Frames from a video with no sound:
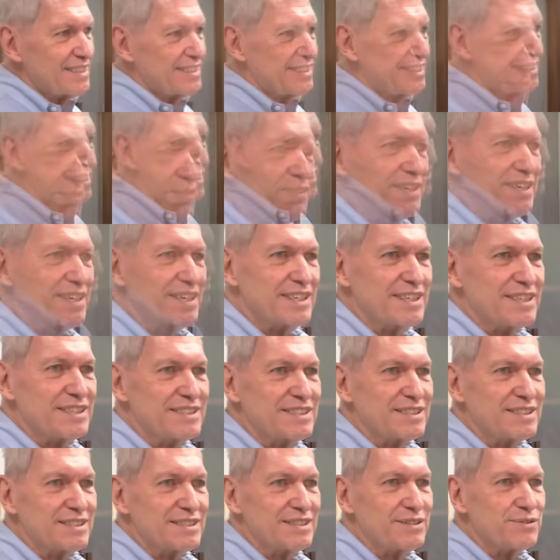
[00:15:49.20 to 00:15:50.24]
If the
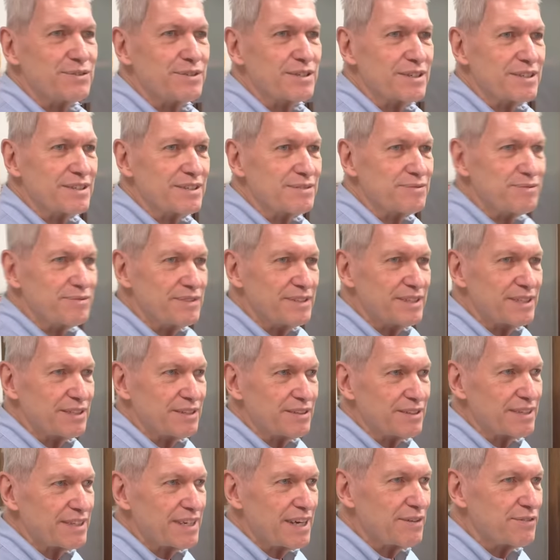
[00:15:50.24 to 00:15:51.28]
kids you know. were, you know,
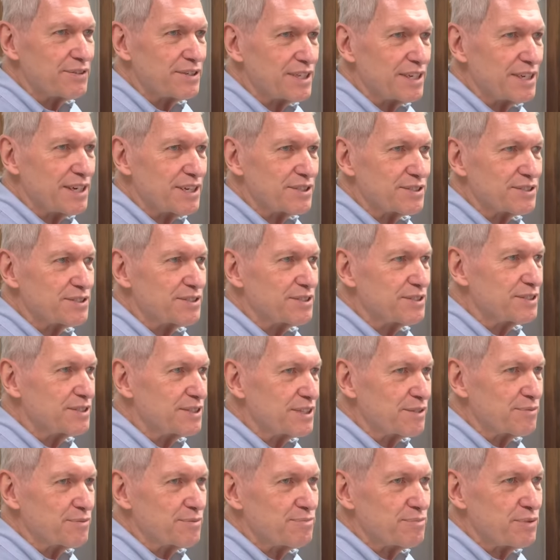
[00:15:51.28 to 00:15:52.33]
having a hustle,
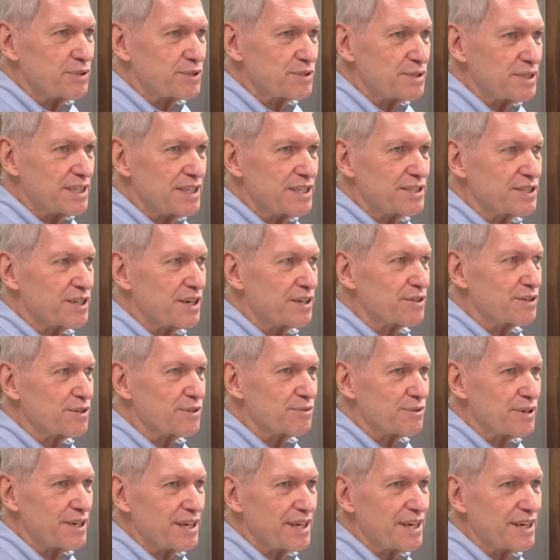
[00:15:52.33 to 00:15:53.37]
they're pushing each other
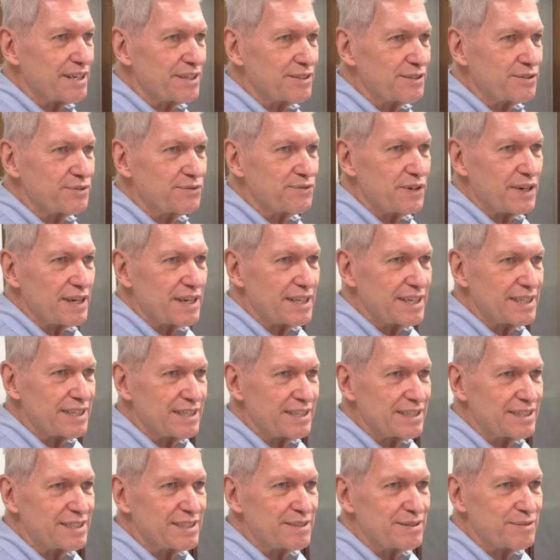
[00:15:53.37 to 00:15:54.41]
around, they're fighting
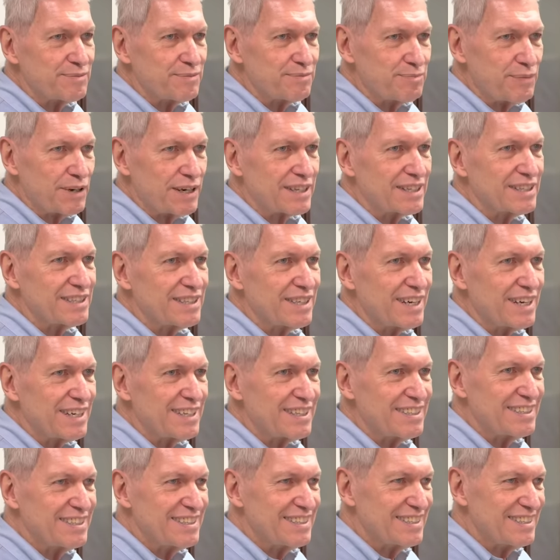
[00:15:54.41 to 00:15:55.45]
in the parking lot.
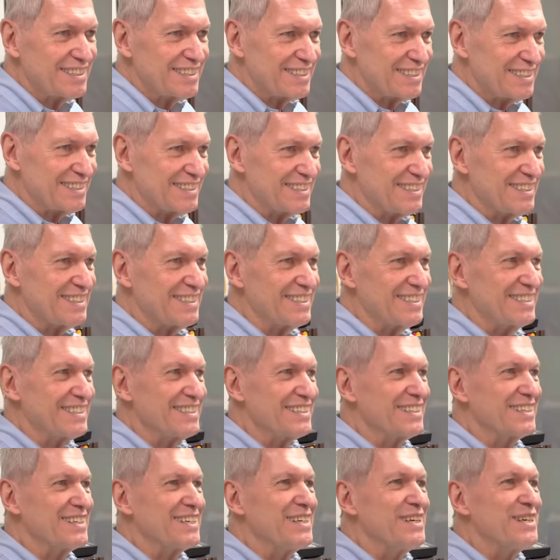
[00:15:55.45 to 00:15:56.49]

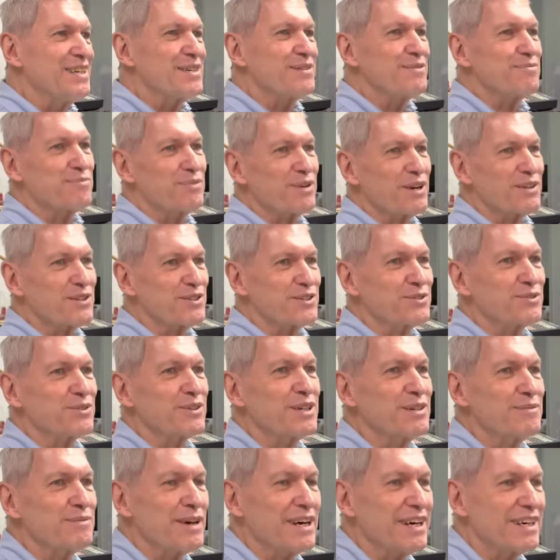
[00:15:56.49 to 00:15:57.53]
Brothers would
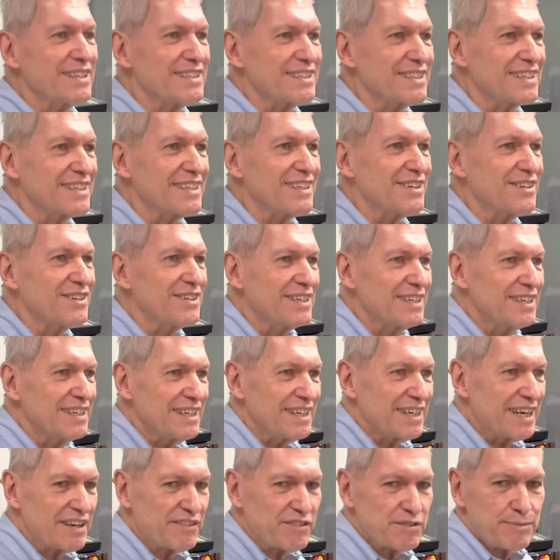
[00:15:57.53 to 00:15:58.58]
come out and they go,
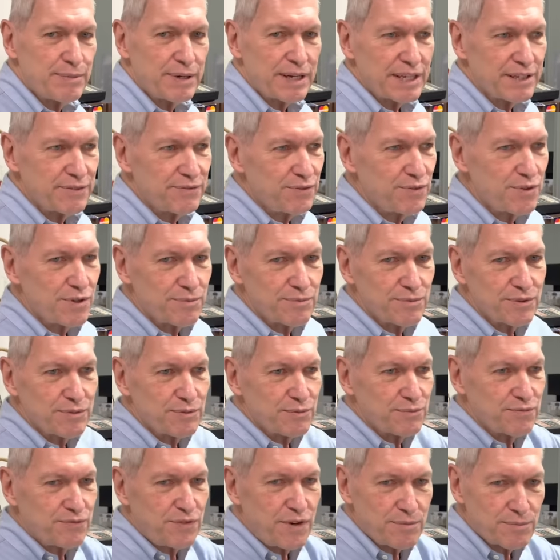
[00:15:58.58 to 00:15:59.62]
"Everybody, form
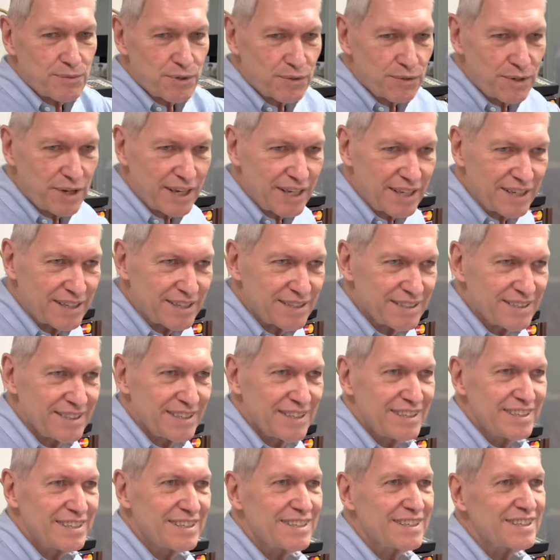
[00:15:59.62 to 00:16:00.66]
form a ring.
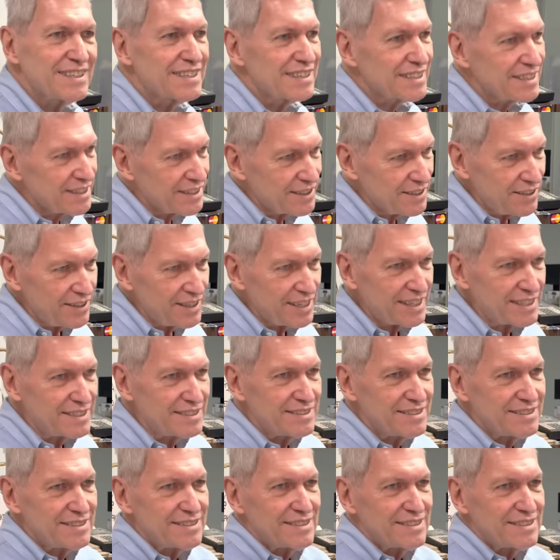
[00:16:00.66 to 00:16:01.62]
Go ahead."